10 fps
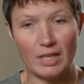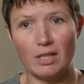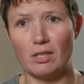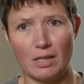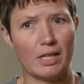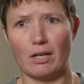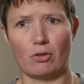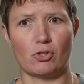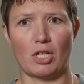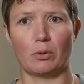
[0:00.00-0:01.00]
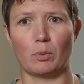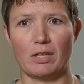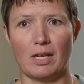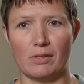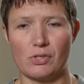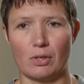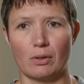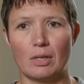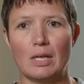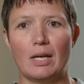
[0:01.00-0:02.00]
any other child with cancer,